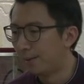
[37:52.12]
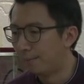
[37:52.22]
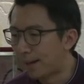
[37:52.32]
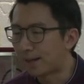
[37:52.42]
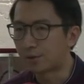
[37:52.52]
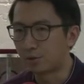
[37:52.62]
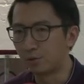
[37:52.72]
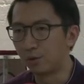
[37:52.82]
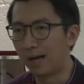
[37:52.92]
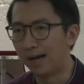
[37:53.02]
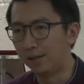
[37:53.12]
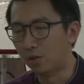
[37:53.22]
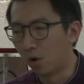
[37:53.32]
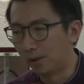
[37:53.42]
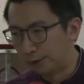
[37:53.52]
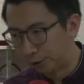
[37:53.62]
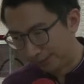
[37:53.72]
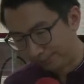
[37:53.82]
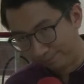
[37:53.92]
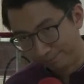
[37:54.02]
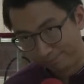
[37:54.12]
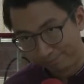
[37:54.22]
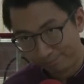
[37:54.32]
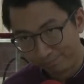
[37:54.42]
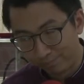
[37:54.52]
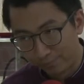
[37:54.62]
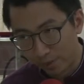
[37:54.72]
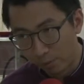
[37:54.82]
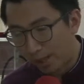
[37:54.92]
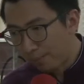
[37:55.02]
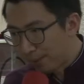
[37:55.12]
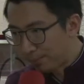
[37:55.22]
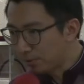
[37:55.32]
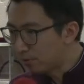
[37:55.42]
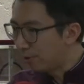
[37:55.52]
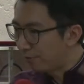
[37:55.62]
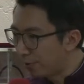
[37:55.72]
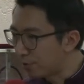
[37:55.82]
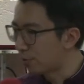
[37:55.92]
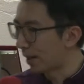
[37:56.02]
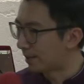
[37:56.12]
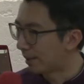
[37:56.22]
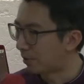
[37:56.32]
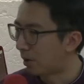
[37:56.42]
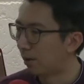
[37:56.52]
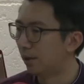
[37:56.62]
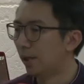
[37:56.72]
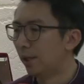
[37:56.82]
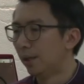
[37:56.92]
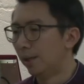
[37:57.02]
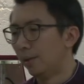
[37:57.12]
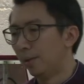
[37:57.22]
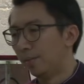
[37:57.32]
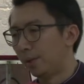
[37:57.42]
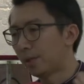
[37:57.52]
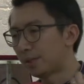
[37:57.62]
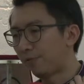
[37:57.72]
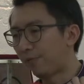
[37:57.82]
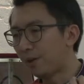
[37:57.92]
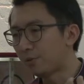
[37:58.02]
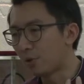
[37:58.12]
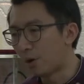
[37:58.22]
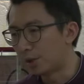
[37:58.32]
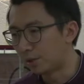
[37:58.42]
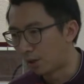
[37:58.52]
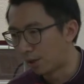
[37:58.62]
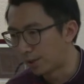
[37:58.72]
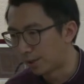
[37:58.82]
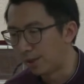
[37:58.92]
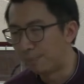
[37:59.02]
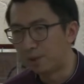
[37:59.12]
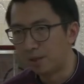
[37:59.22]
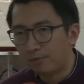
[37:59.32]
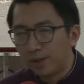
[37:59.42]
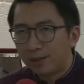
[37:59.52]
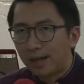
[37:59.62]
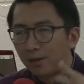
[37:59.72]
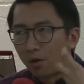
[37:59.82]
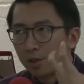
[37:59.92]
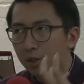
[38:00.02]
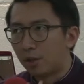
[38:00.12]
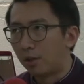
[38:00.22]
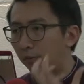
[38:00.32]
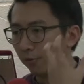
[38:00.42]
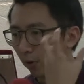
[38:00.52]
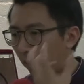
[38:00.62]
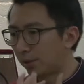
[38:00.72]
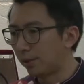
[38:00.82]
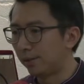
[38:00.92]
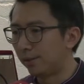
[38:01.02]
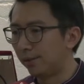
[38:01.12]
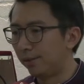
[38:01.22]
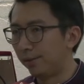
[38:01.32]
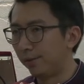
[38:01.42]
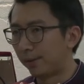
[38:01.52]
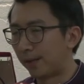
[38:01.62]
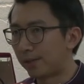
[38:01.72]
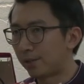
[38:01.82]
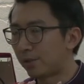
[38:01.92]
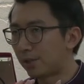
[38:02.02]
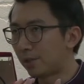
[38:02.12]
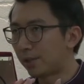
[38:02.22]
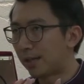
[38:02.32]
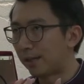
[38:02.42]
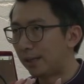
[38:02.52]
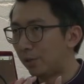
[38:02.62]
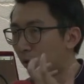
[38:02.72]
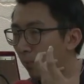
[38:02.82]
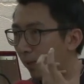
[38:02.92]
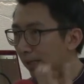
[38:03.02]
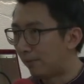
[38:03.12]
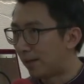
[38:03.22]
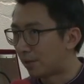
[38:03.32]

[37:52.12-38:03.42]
back to idolatry. Why people refuse to accept God? Because they fail to honor God, they pervert that knowledge of God. Okay, so it's not that they do not believe there's a